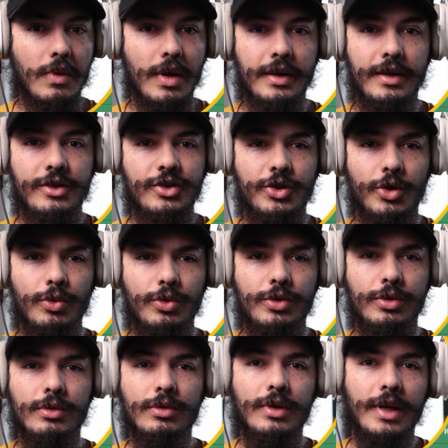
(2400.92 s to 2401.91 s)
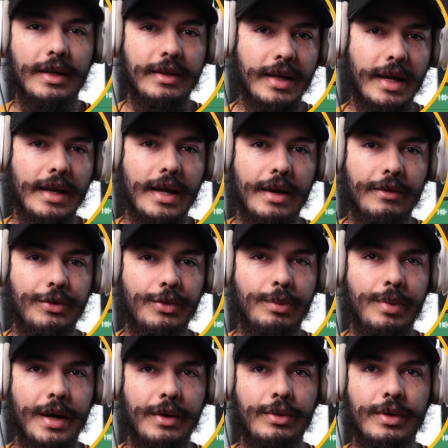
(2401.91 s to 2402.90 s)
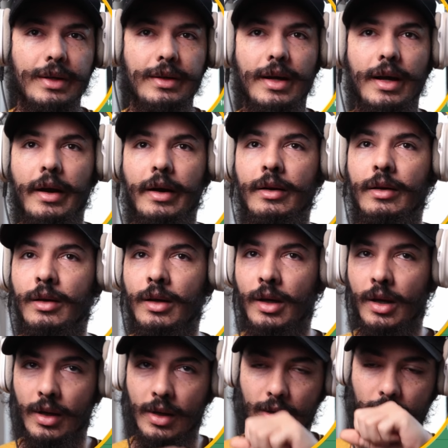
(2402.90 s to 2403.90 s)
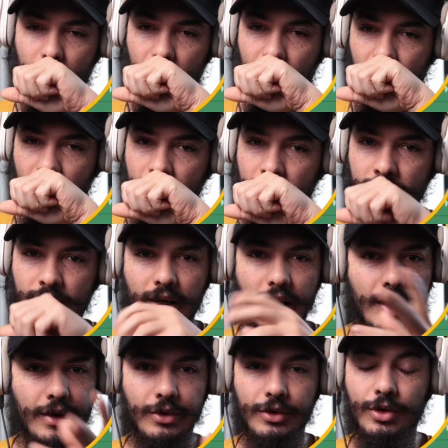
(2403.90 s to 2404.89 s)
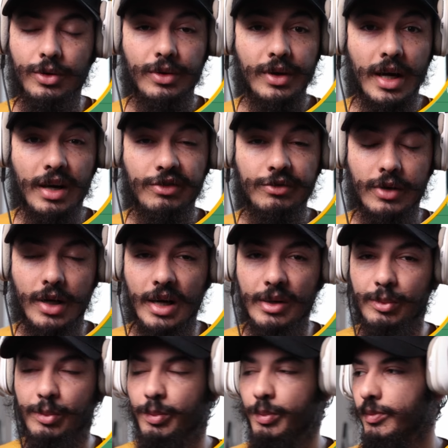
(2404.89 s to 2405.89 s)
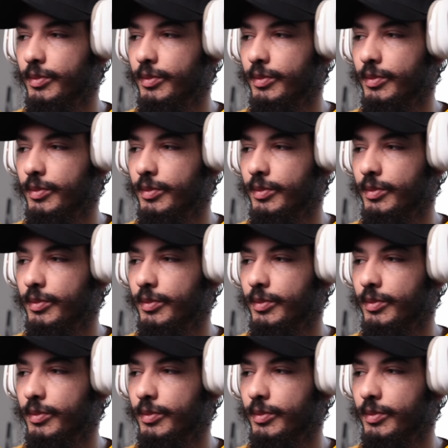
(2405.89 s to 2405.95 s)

And it's so cool, and I have the battery there. I don't know how